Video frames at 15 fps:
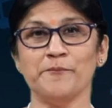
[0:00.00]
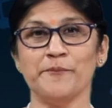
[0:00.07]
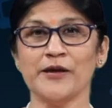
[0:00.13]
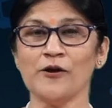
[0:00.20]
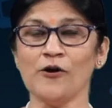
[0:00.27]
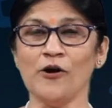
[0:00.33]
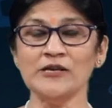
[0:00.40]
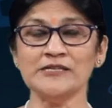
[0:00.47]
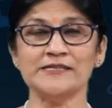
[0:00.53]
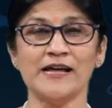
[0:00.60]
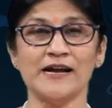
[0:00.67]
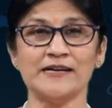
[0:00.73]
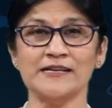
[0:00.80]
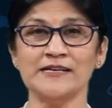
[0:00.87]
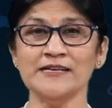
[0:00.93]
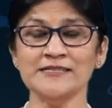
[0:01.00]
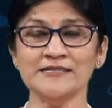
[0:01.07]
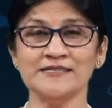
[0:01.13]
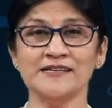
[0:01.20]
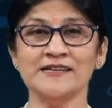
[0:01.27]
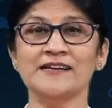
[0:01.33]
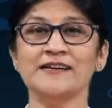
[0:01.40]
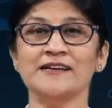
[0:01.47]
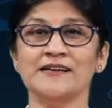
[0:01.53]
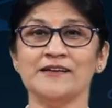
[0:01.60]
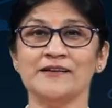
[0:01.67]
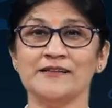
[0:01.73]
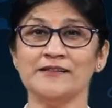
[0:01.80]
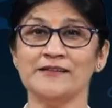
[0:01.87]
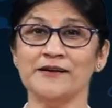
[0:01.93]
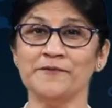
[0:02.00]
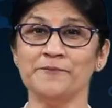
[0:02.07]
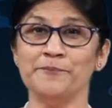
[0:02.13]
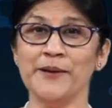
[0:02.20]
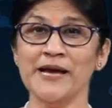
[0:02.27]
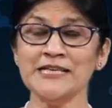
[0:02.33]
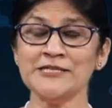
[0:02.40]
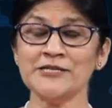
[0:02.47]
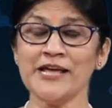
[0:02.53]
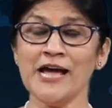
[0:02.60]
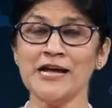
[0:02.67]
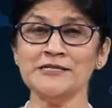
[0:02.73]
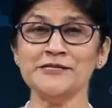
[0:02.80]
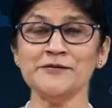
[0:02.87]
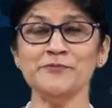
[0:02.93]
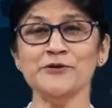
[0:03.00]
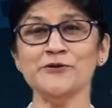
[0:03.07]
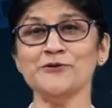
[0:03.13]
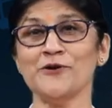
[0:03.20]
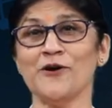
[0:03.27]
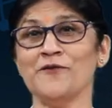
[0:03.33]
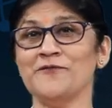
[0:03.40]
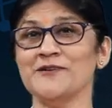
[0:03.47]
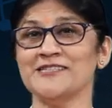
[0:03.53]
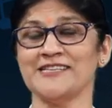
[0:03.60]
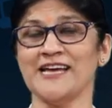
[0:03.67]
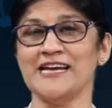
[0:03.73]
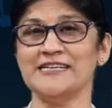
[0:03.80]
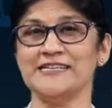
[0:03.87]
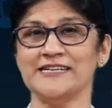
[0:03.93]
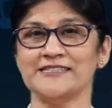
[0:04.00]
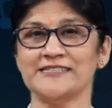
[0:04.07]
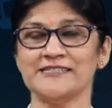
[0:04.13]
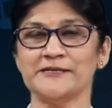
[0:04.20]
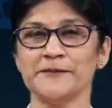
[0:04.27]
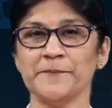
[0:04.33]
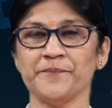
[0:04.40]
because that is the best attribute of a scientist.